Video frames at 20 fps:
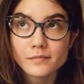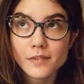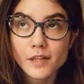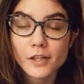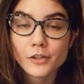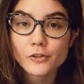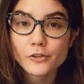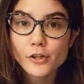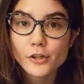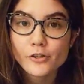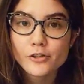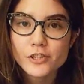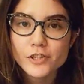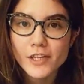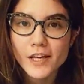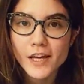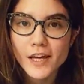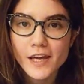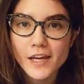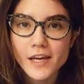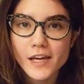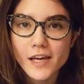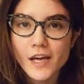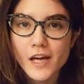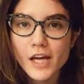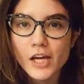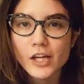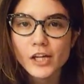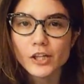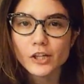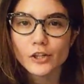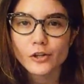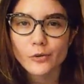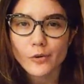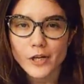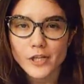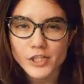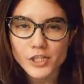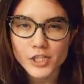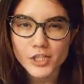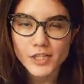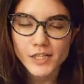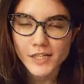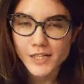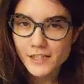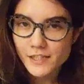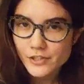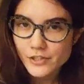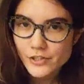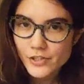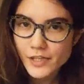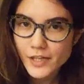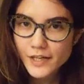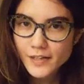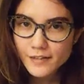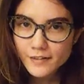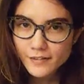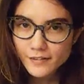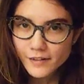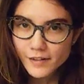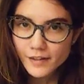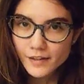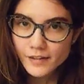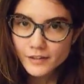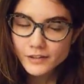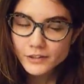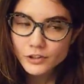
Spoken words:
a crochet question answer kind of thing.